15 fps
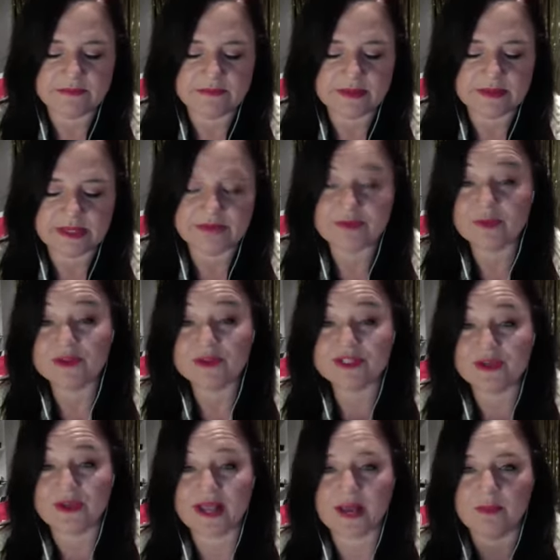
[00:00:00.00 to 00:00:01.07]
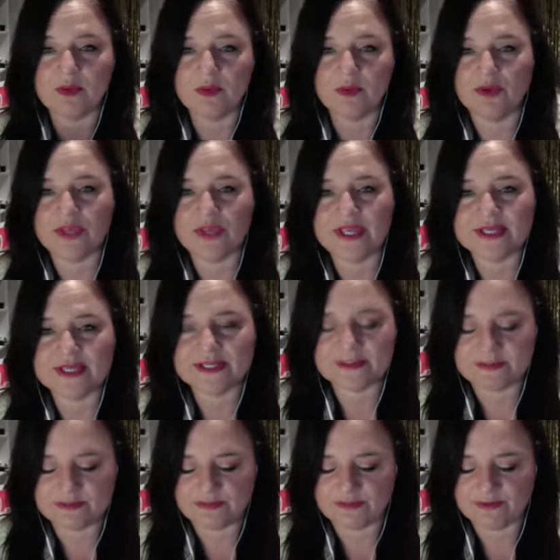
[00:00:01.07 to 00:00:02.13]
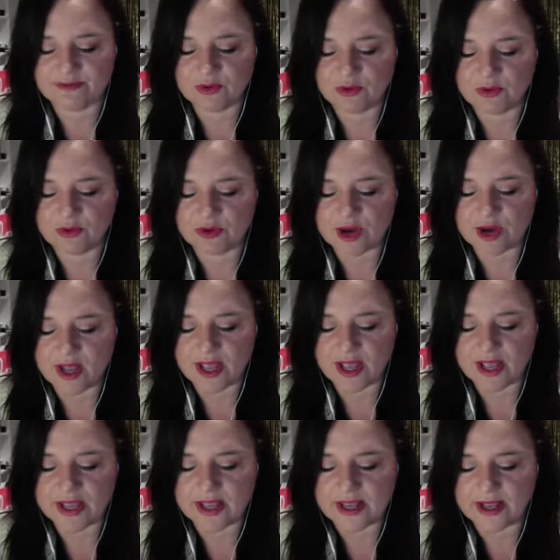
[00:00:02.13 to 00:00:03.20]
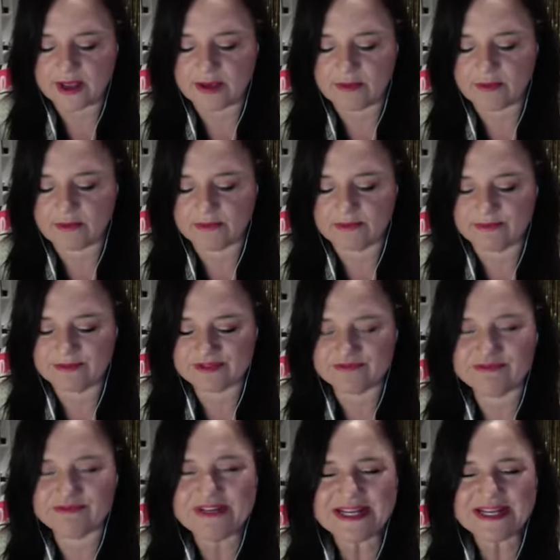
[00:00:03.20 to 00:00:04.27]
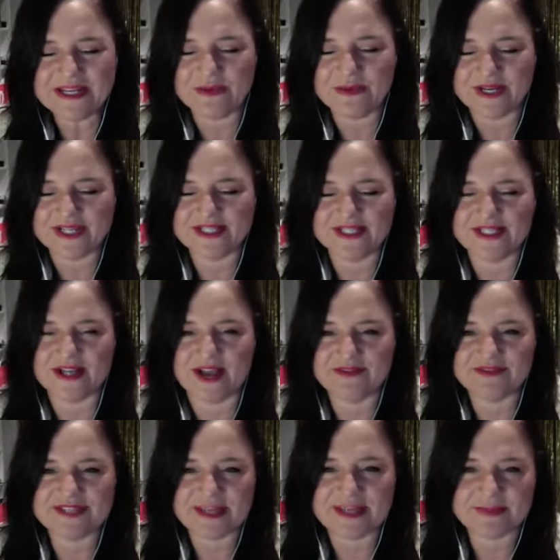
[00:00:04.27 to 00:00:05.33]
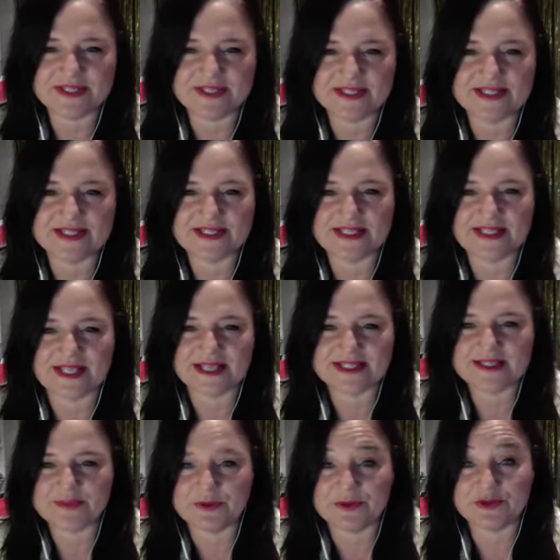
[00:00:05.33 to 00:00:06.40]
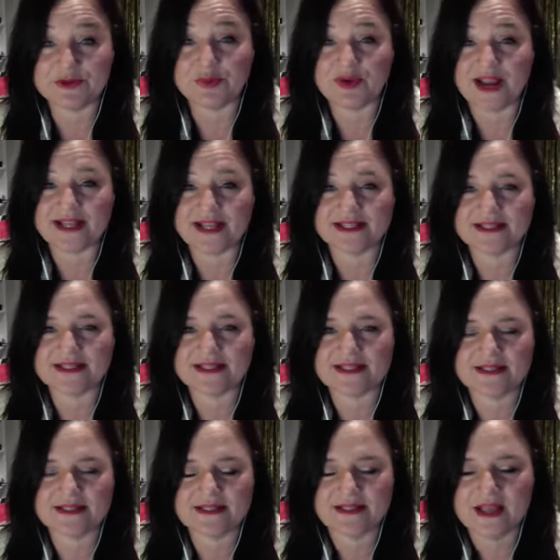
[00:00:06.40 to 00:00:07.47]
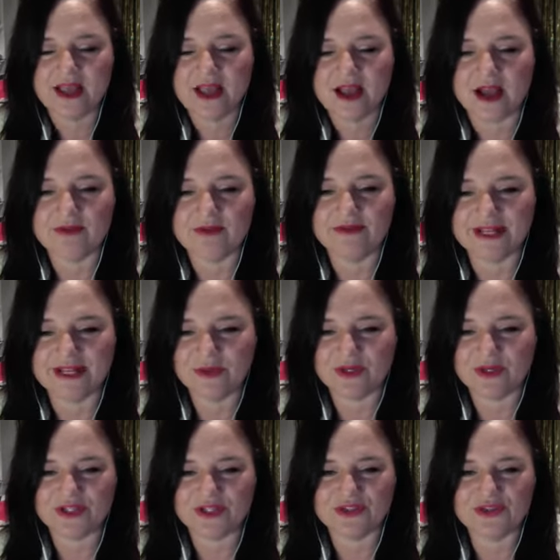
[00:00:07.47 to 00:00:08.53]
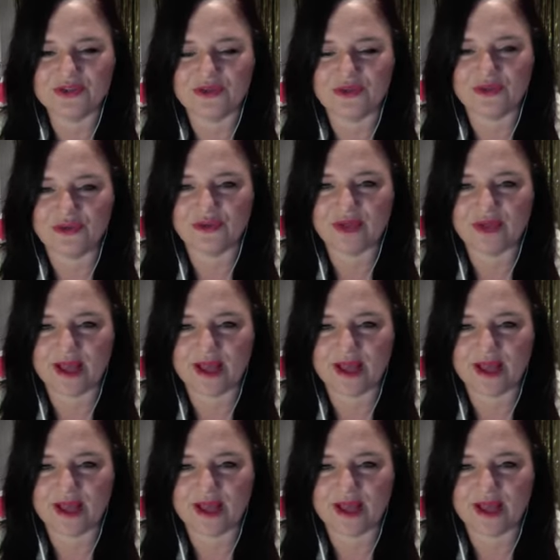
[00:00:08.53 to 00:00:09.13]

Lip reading: even more so a couple more years before, I was really wanting to dive deep into like spiritual practices. I really wanted to